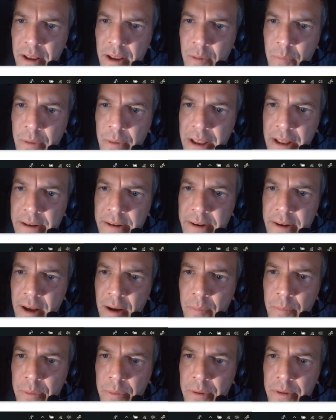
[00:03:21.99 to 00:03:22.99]
and we ended
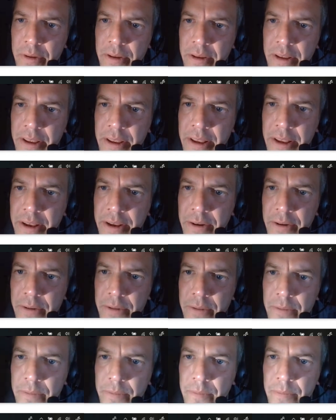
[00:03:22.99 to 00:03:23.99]
up here
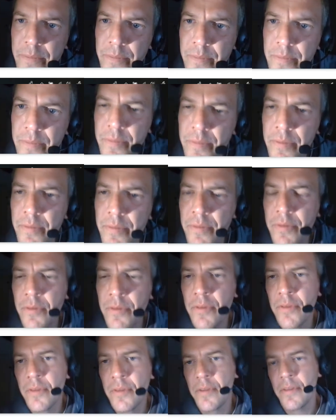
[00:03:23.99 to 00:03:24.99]

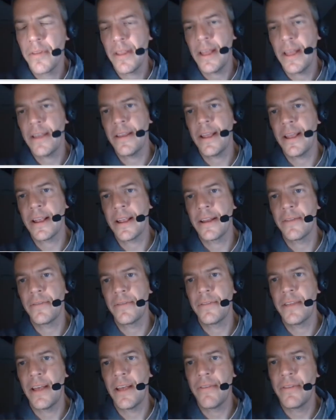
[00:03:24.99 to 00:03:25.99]
at negative
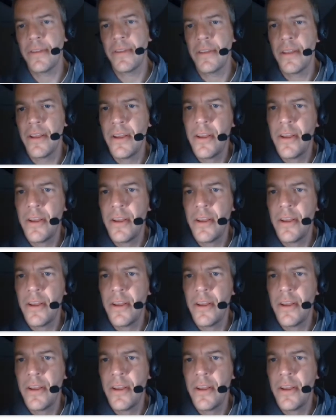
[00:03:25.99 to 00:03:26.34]
7.